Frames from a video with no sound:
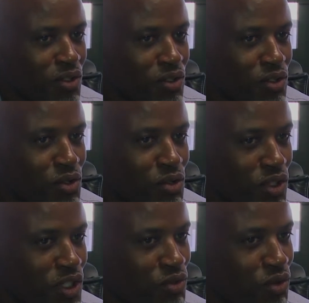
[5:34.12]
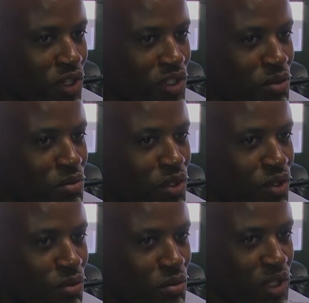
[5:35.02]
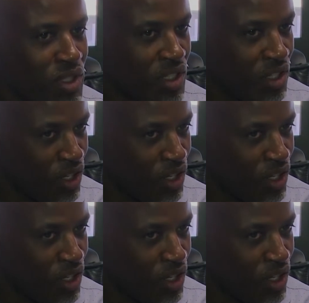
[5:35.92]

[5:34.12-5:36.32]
Students, for example, completing